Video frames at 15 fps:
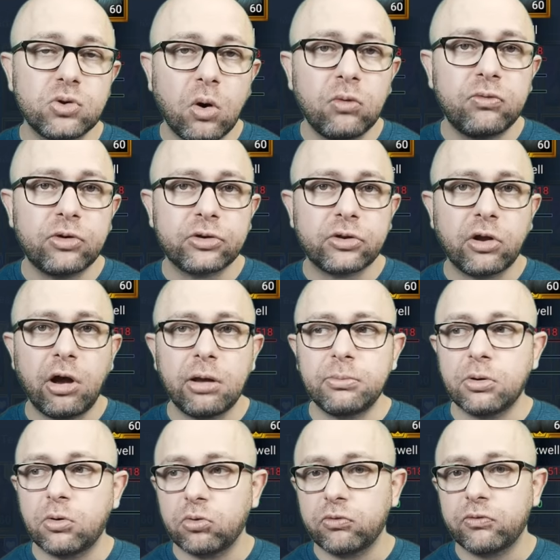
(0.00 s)
over time
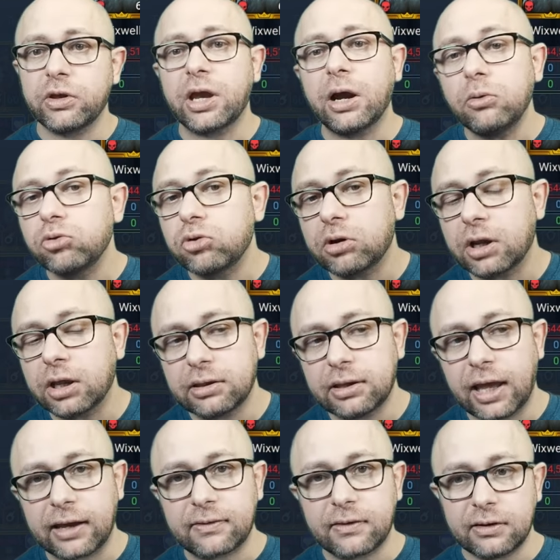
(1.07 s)
because of the counter
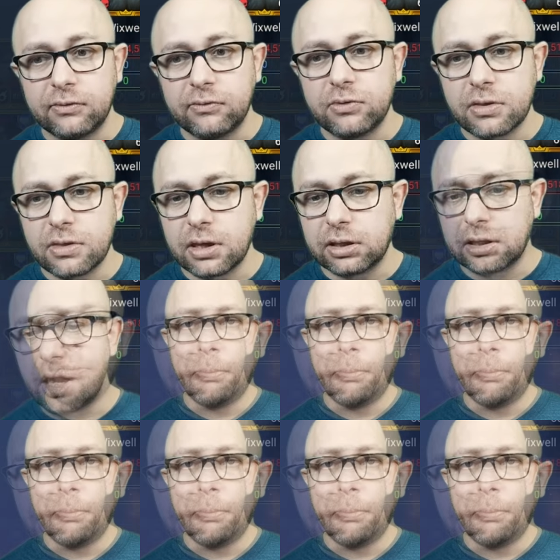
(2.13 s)
attacks and everything.